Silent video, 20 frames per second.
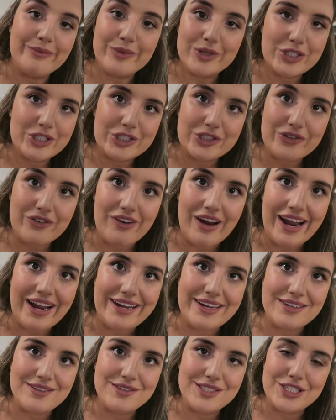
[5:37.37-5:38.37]
which is
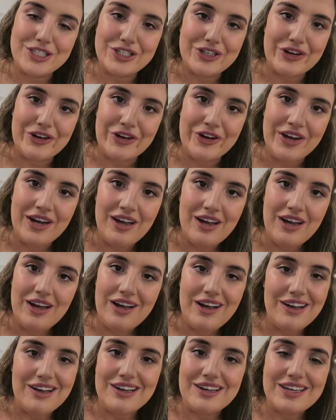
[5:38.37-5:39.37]
great, you know.
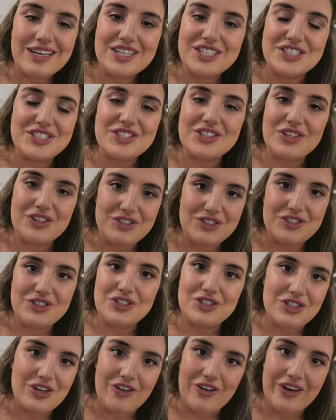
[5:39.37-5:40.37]
It just goes
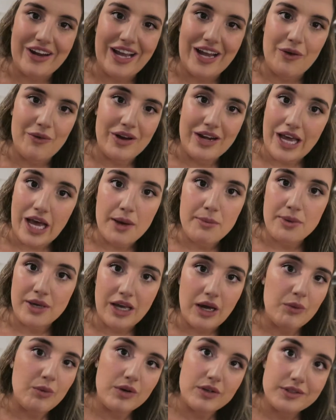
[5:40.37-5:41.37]
to show how
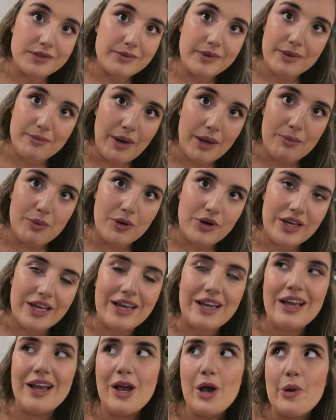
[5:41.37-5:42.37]
unhappy I was with my
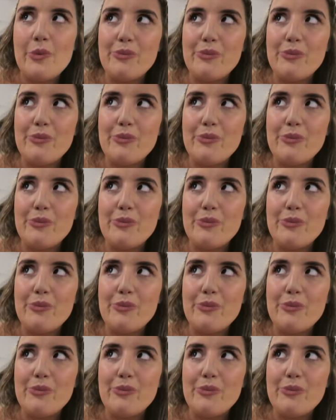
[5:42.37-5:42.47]
body.